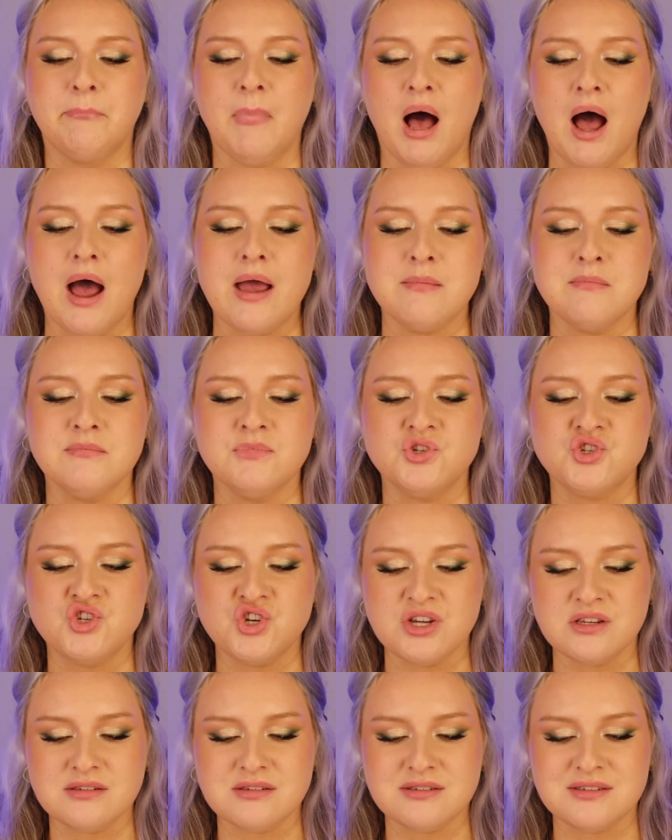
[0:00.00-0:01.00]
I'm
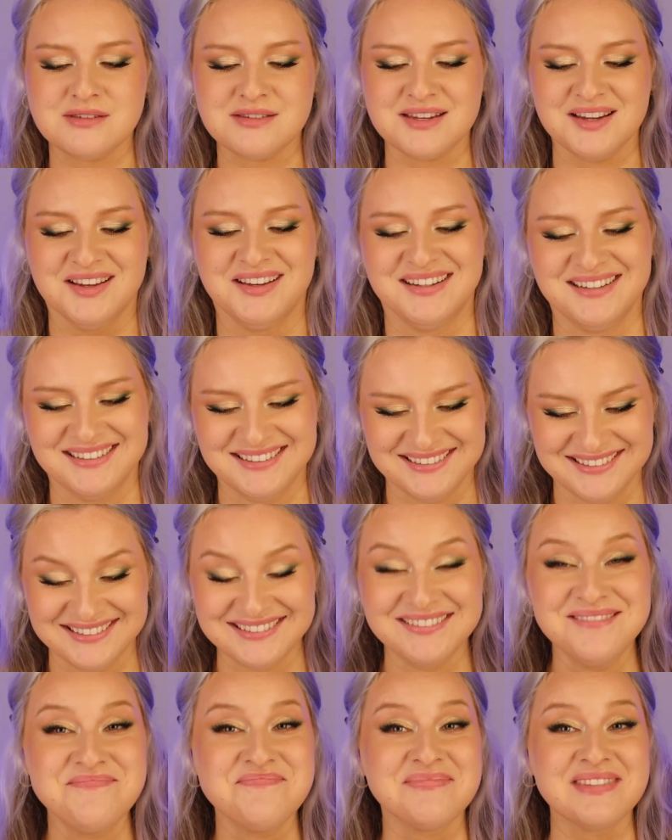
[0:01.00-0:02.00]
just,
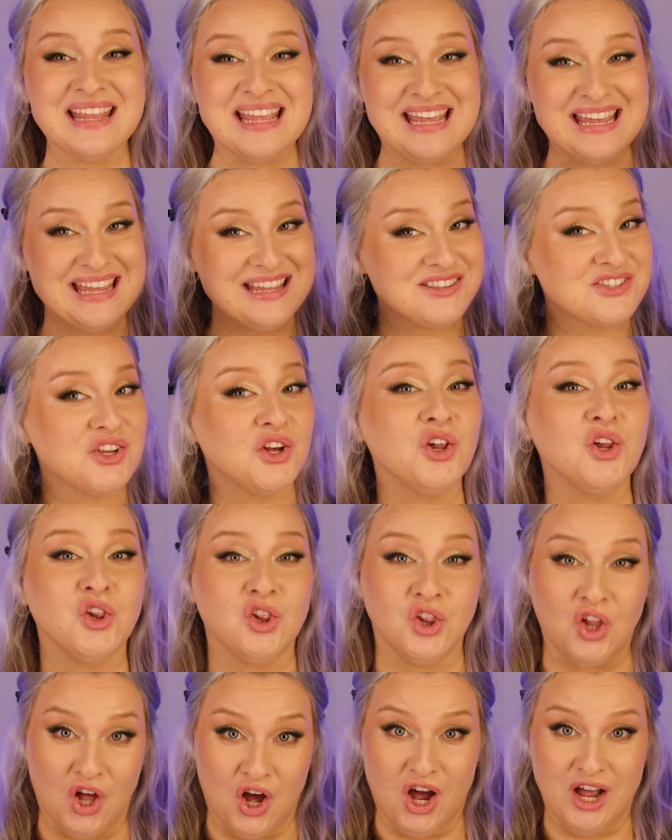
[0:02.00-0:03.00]
it's a
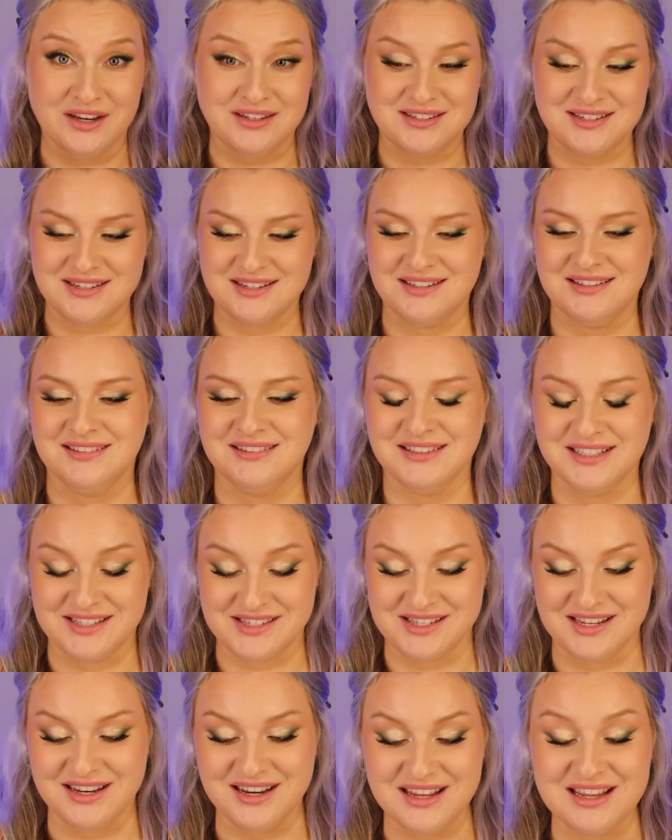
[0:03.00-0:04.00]
lot.
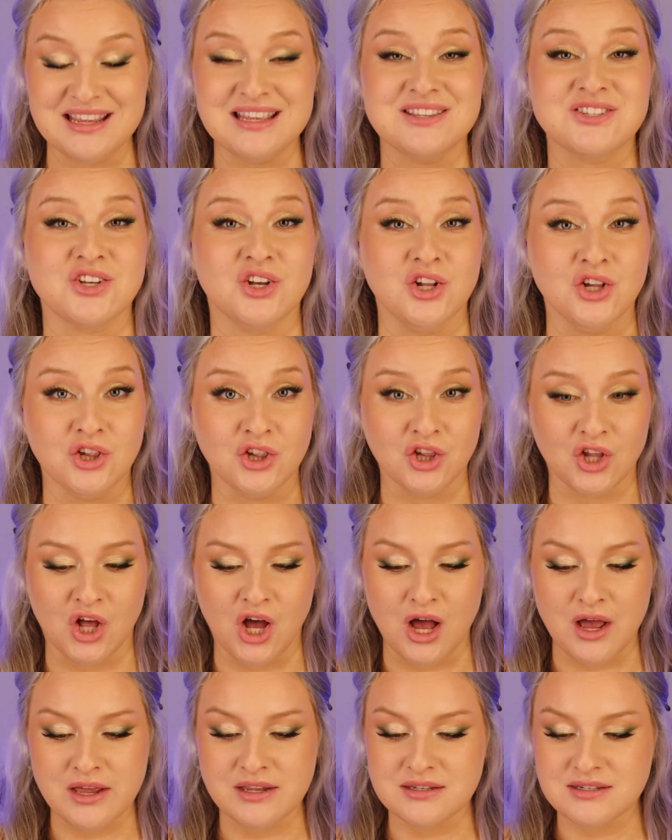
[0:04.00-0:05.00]
Listen, it's a
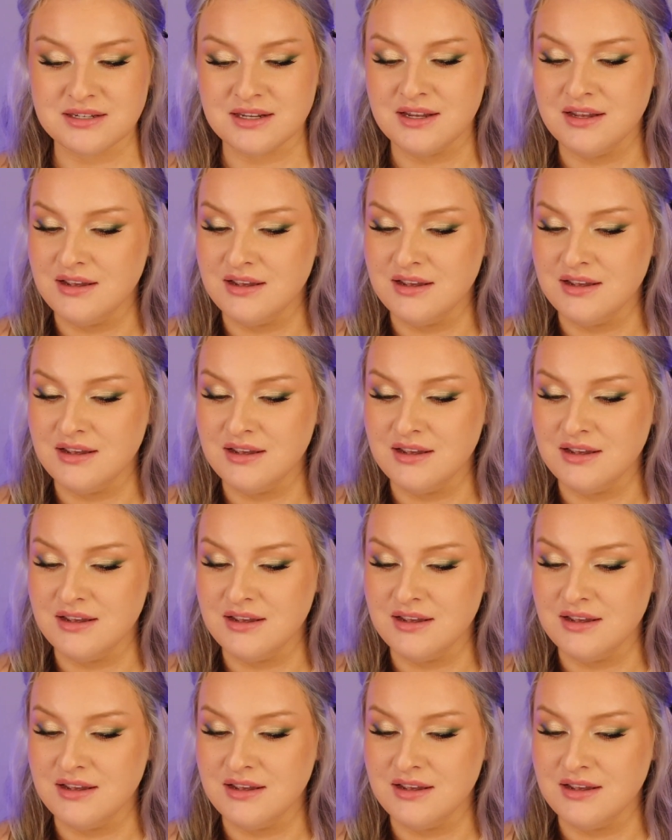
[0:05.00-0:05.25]
lot.